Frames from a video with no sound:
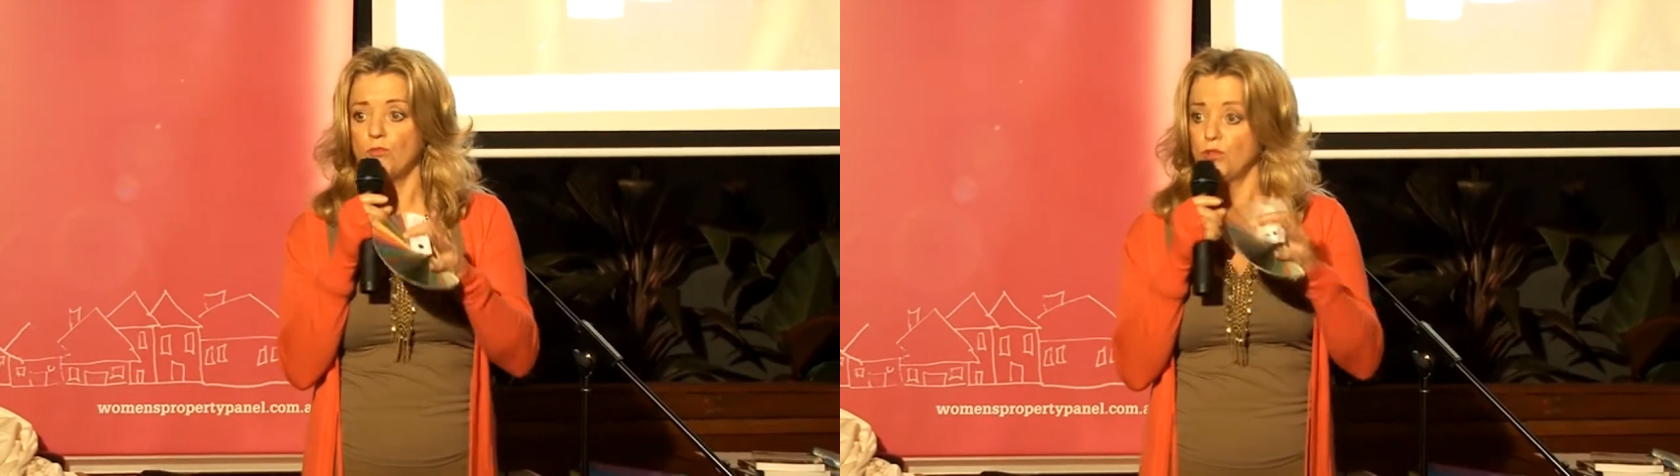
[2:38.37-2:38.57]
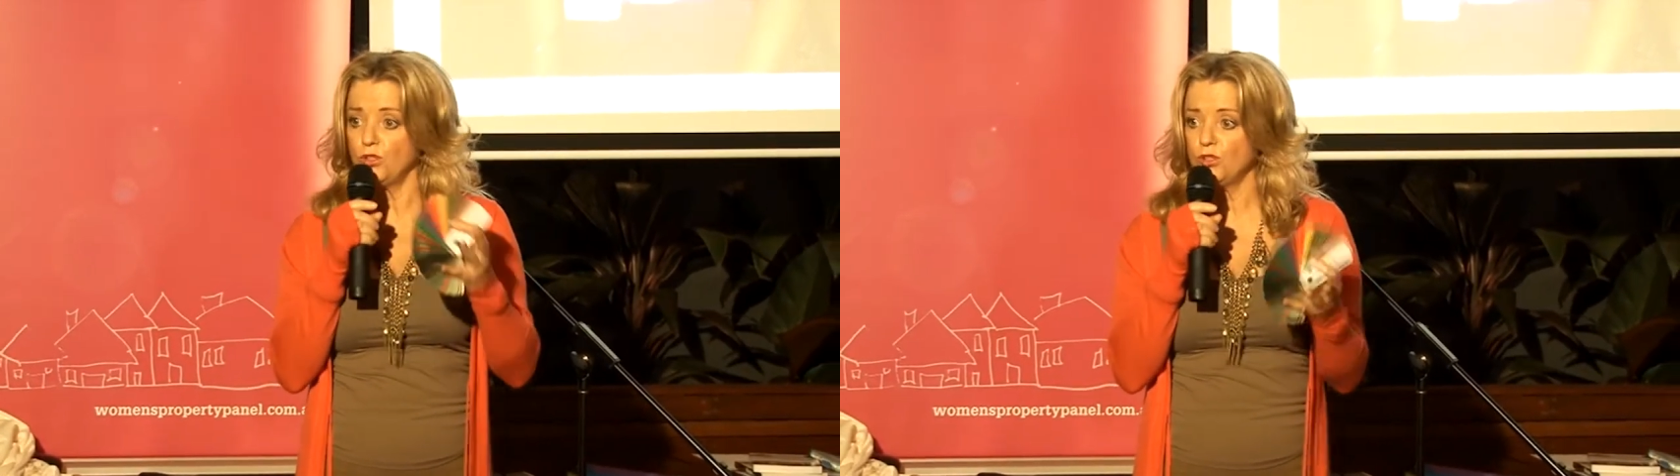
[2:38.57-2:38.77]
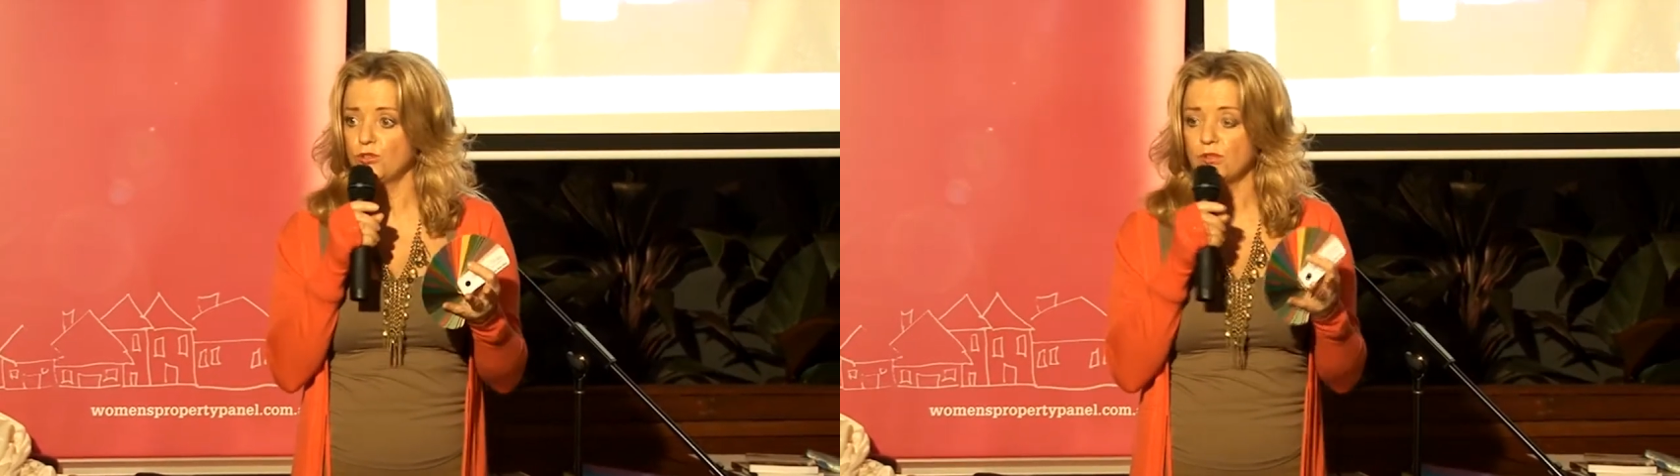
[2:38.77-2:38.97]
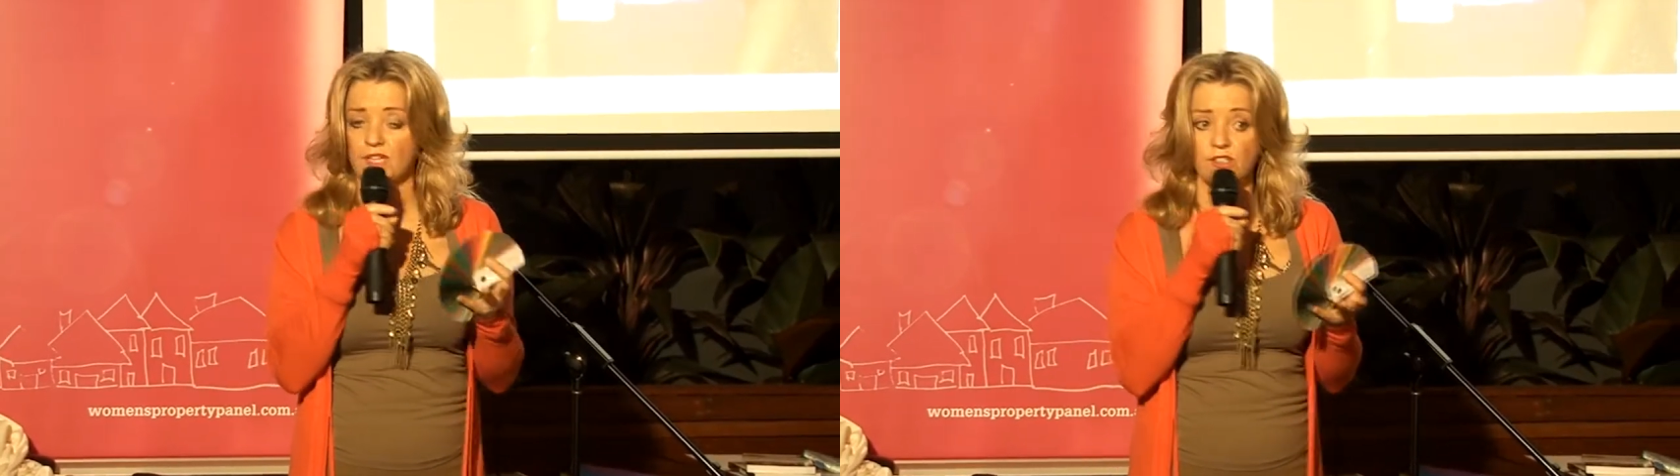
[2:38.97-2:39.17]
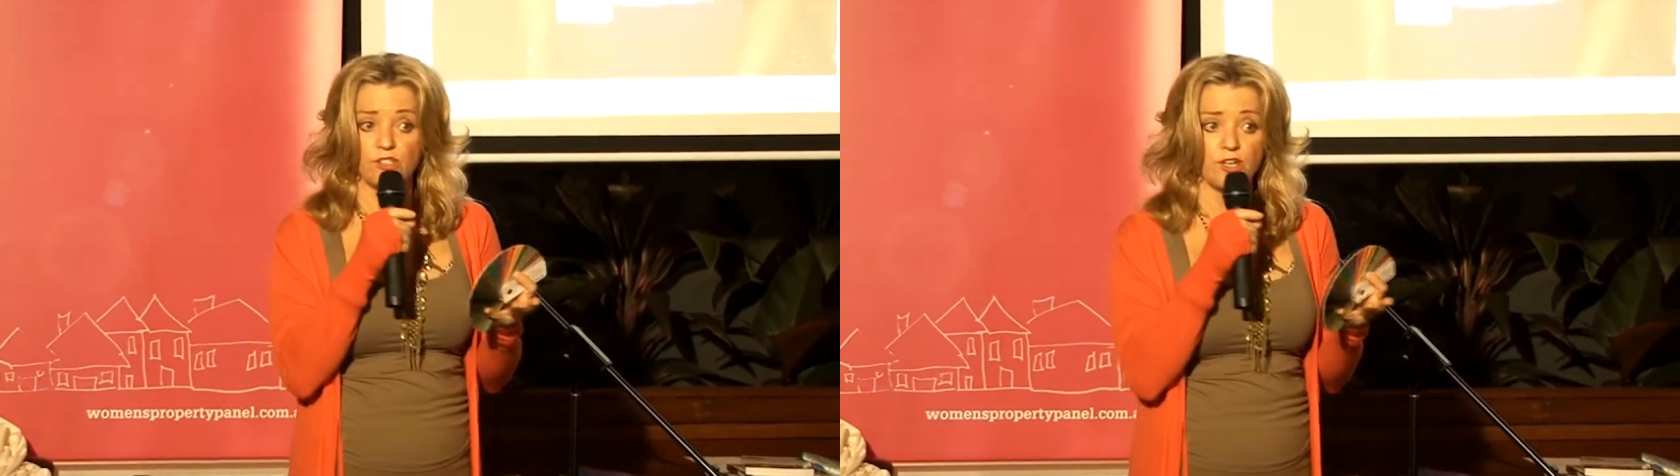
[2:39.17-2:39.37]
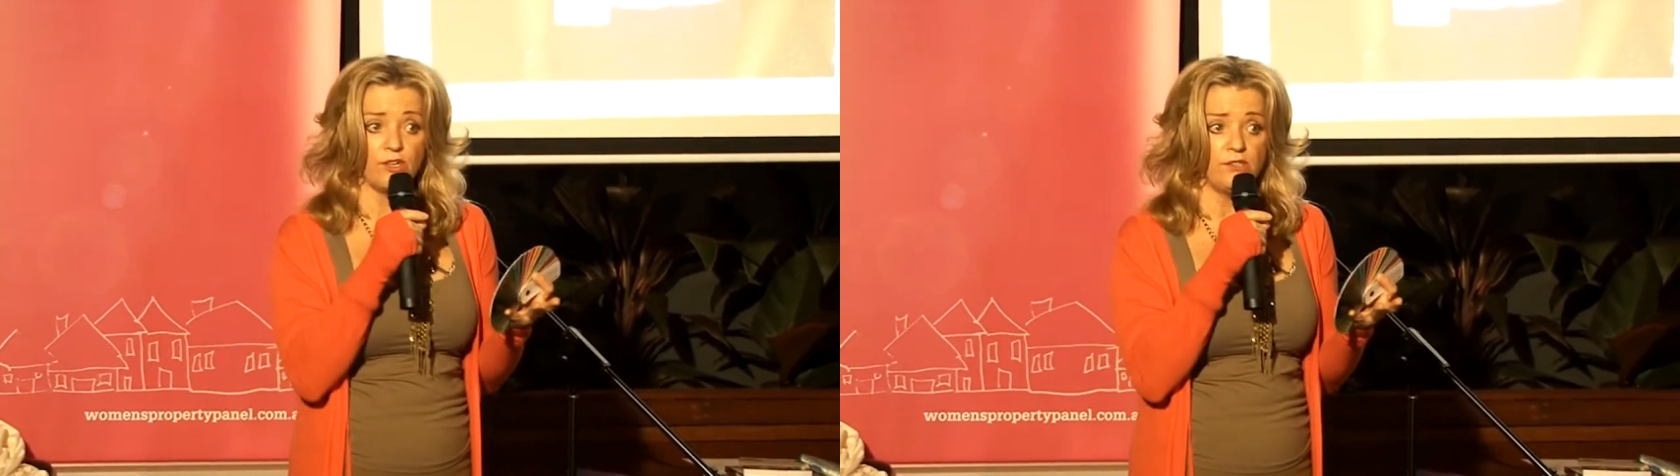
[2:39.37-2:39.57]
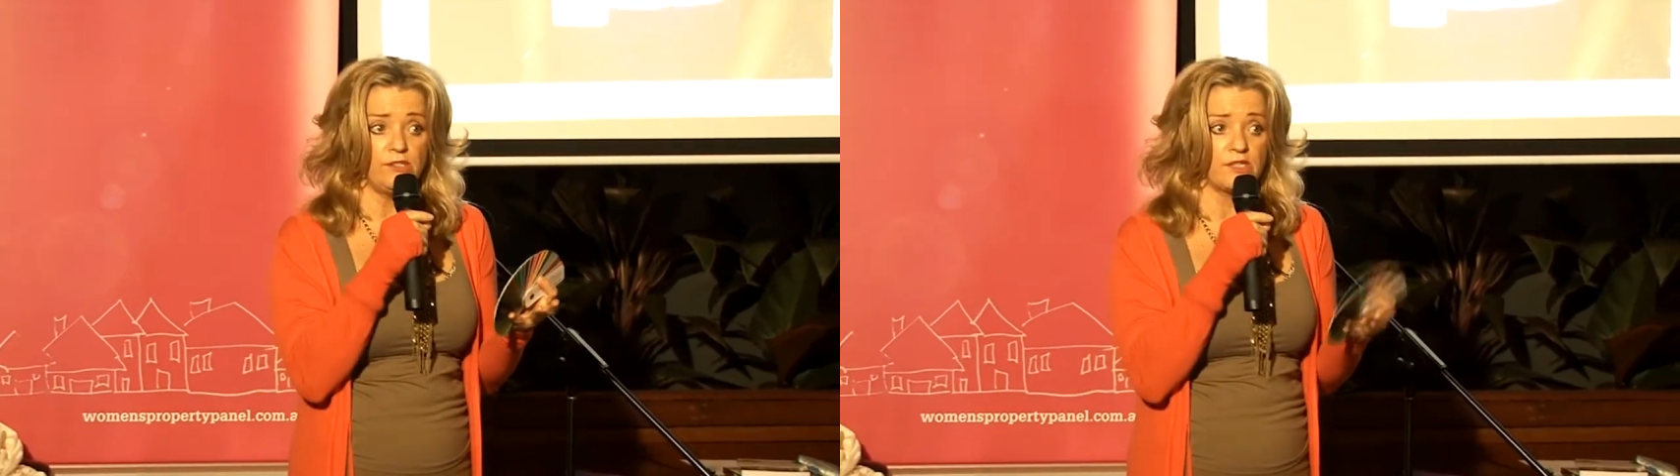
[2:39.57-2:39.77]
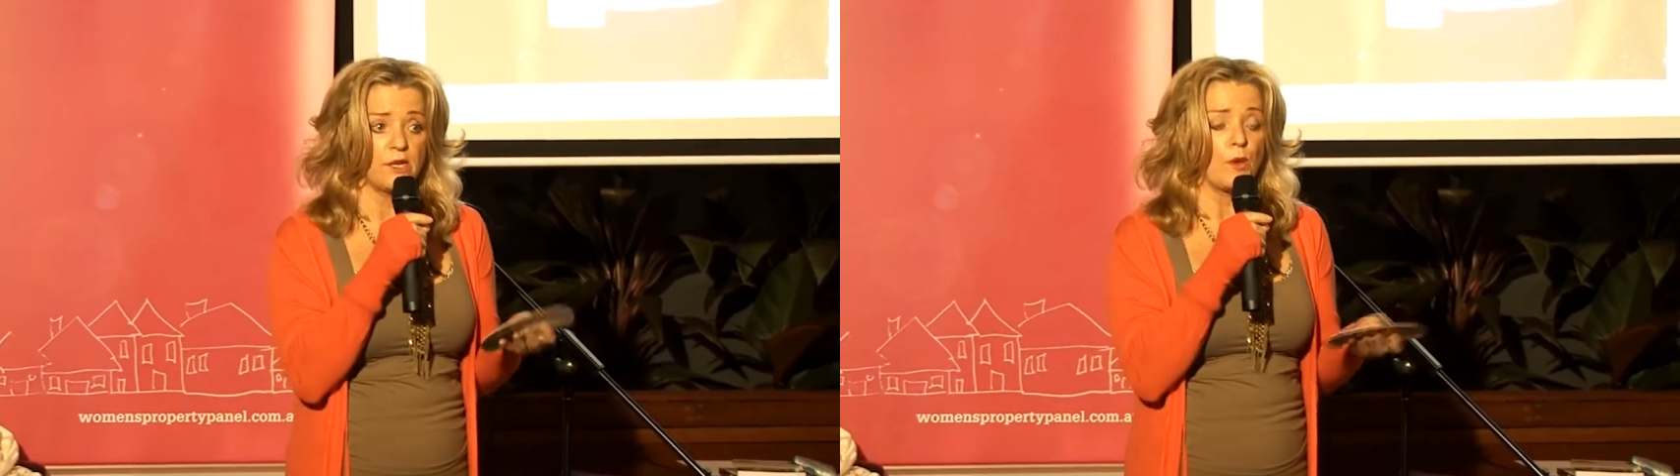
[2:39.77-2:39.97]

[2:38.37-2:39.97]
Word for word: or neutral undertones.